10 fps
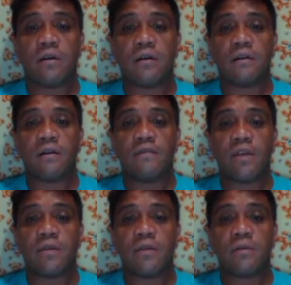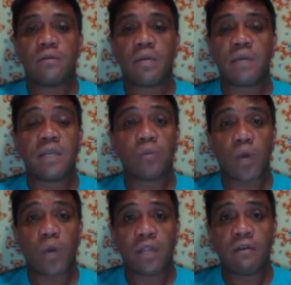of the to make it
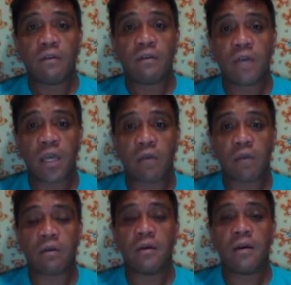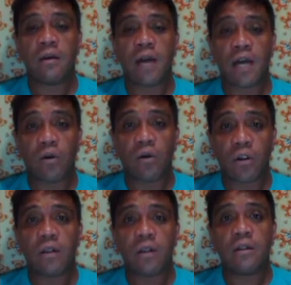1 here,
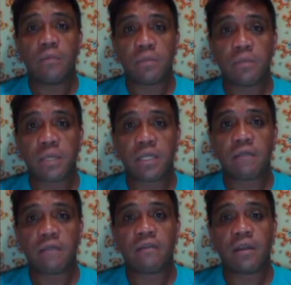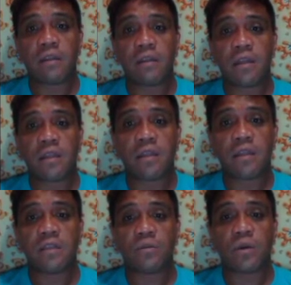or the multiplicative in the
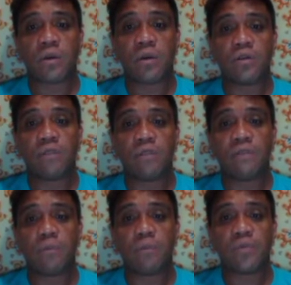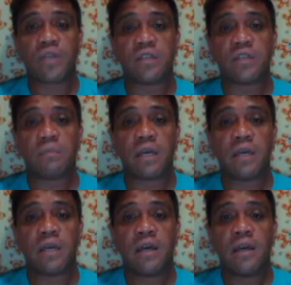identity. So we're going to divide both sides by
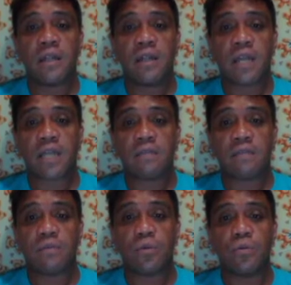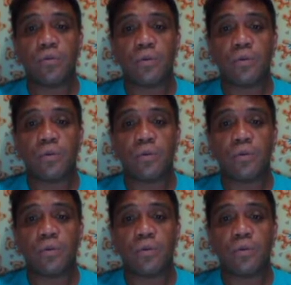negative 2.